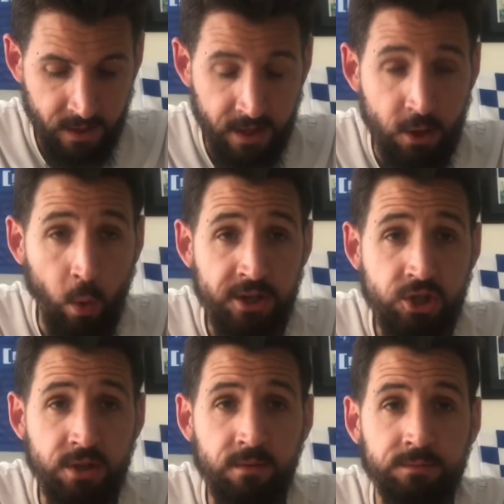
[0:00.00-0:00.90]
key
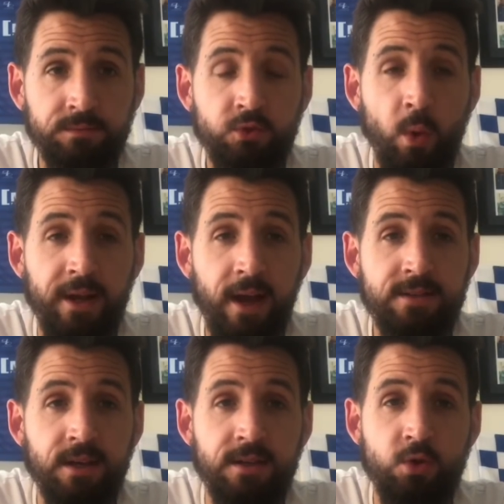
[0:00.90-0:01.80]
question,
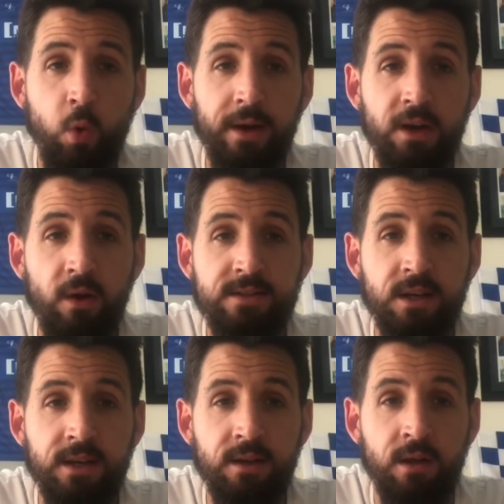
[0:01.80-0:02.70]

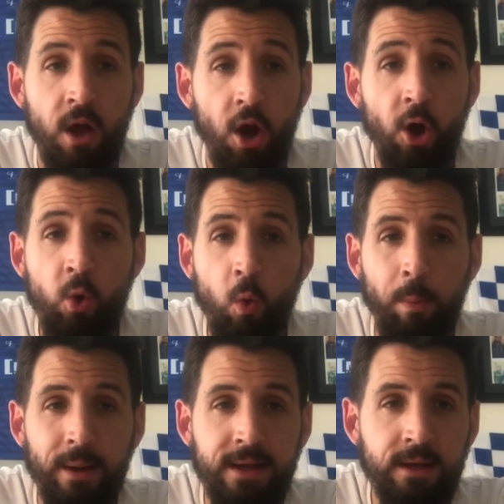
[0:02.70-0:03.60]
2018-2019, who will
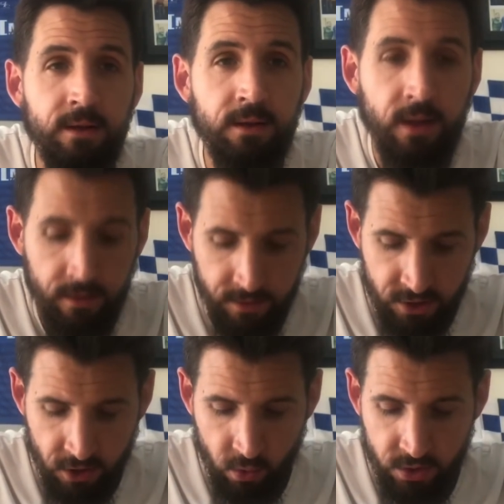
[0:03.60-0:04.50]
be the
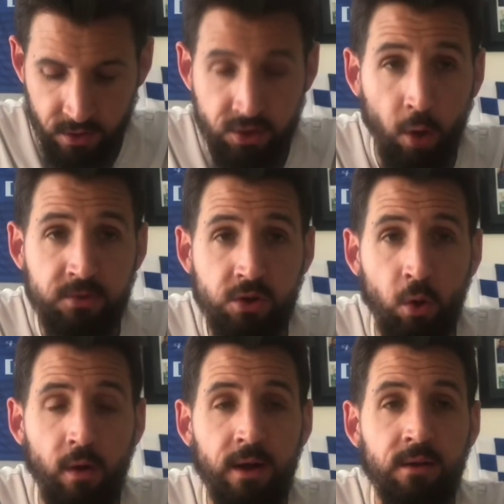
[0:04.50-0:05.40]
Gills top
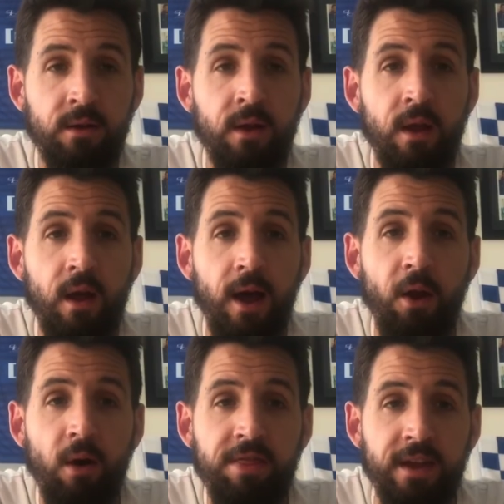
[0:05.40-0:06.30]
scorer?
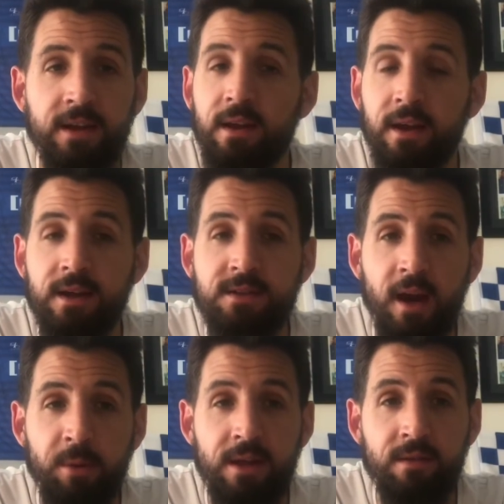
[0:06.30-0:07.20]
And I think it is
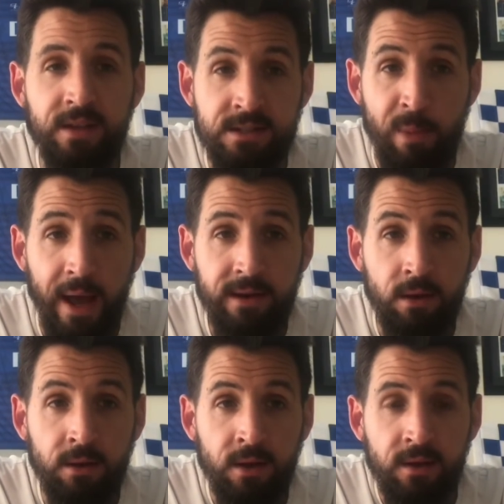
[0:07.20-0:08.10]
going to be this man
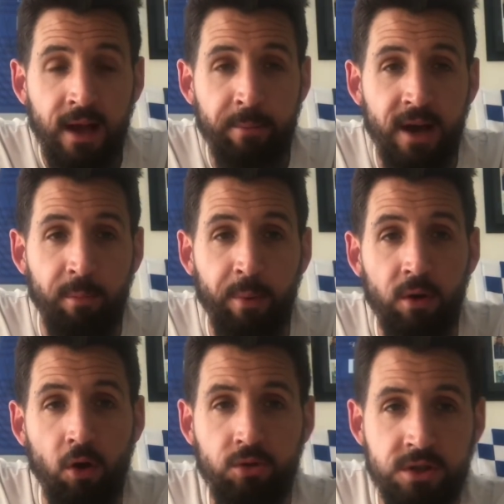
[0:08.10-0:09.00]
coming up
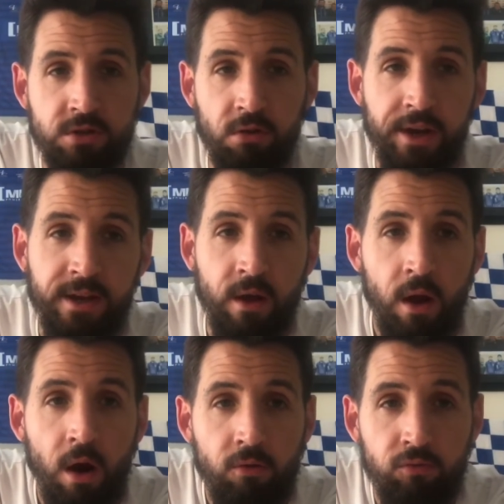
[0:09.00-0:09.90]
on your screen
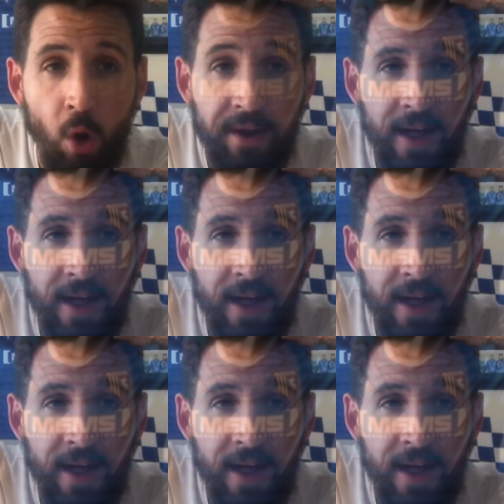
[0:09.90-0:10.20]
right